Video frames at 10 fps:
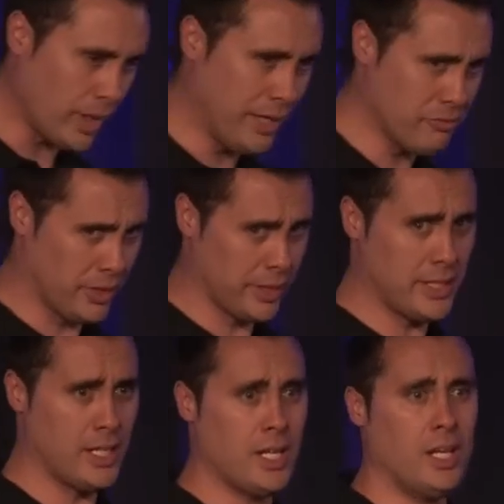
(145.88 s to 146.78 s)
And finally,
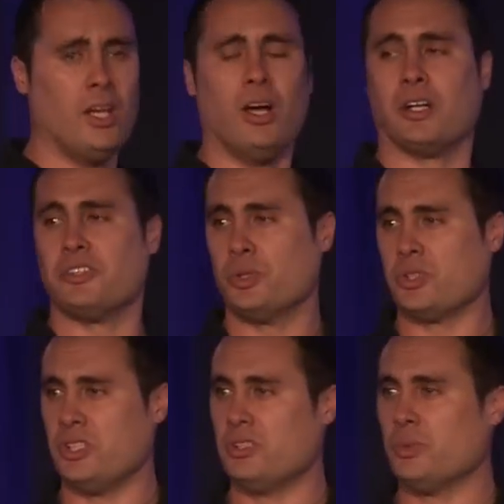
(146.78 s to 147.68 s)
I'm going to talk
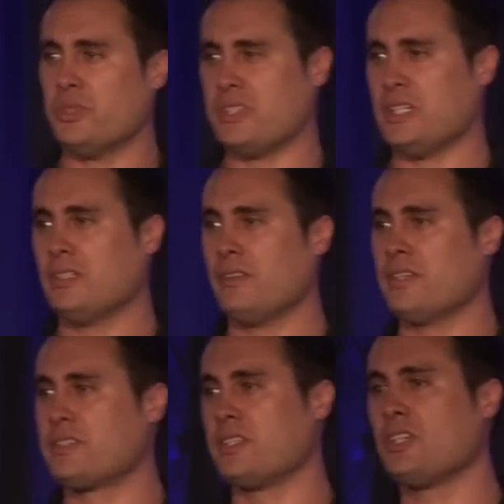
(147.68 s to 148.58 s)
to you towards the end of
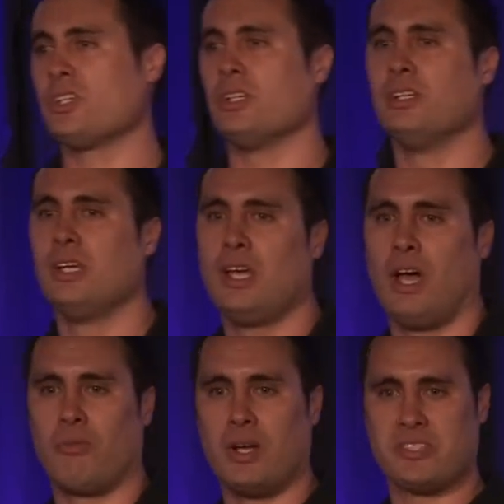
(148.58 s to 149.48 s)
the session
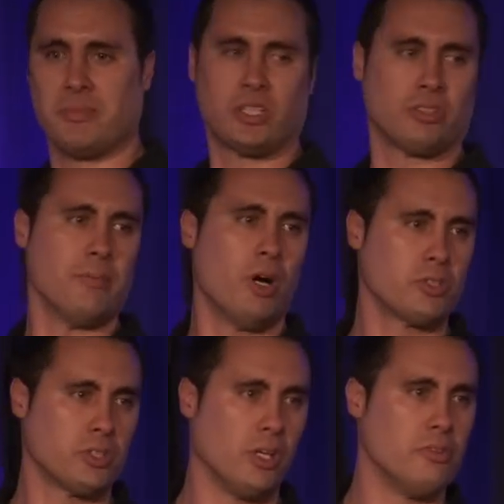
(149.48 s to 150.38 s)
around some extreme
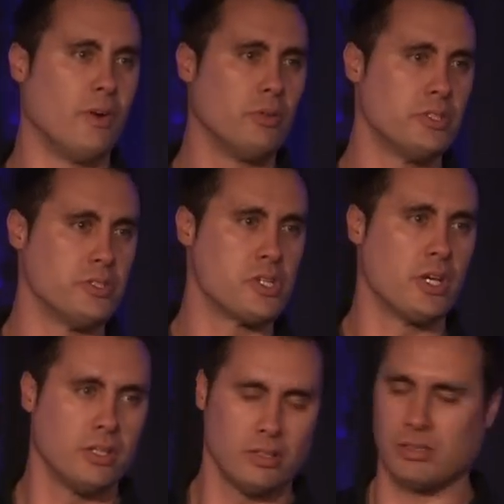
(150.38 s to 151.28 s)
ultra-low voltage
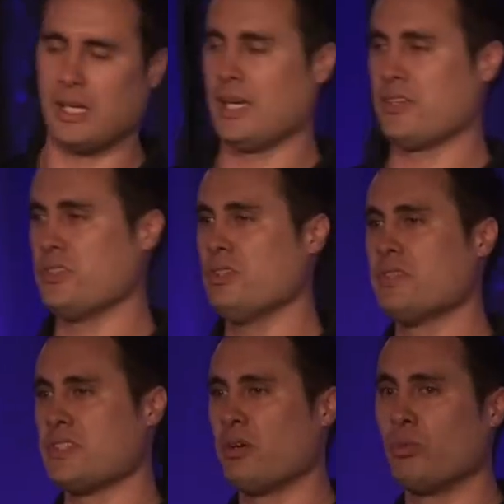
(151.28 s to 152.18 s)

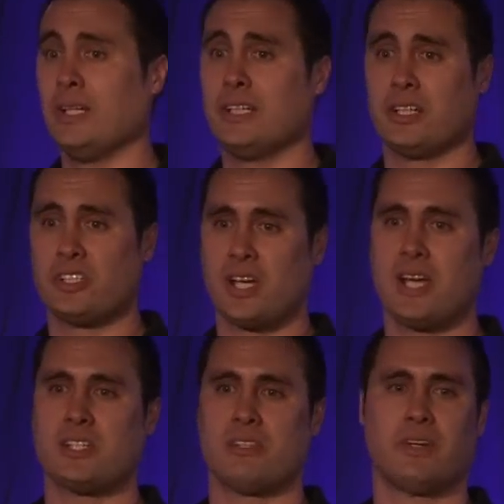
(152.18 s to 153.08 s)
servers that are really going to
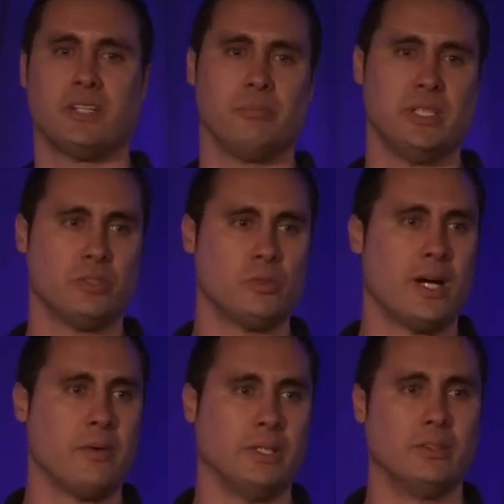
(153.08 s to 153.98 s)
change the fundamental
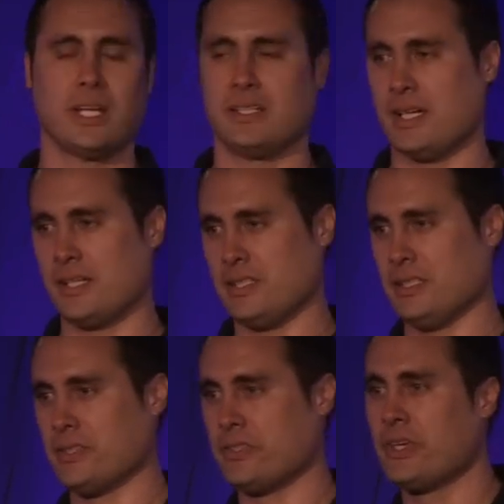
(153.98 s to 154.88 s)
way we look at data
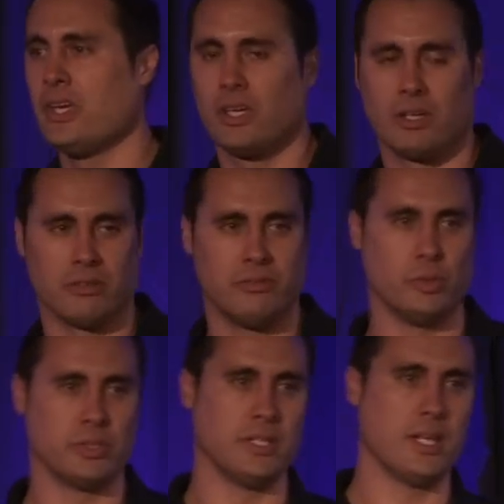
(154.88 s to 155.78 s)
centres going
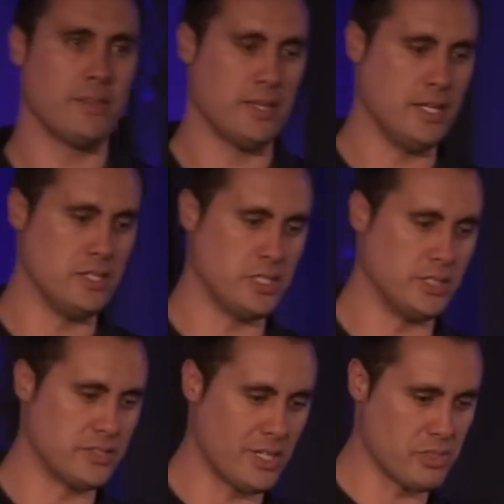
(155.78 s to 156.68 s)
forward and the energy
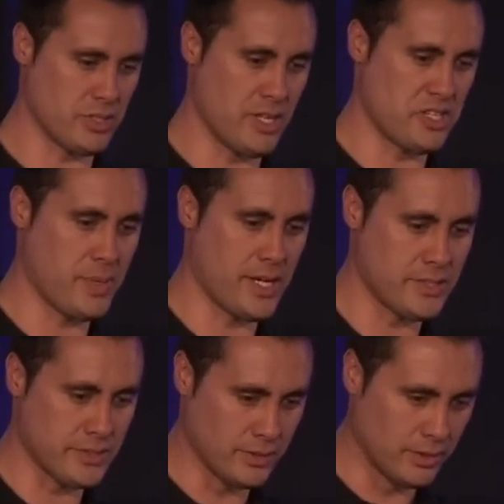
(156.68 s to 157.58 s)
consumption in that
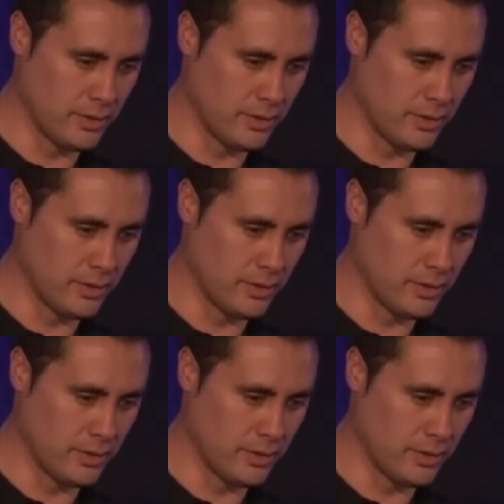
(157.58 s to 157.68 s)
space.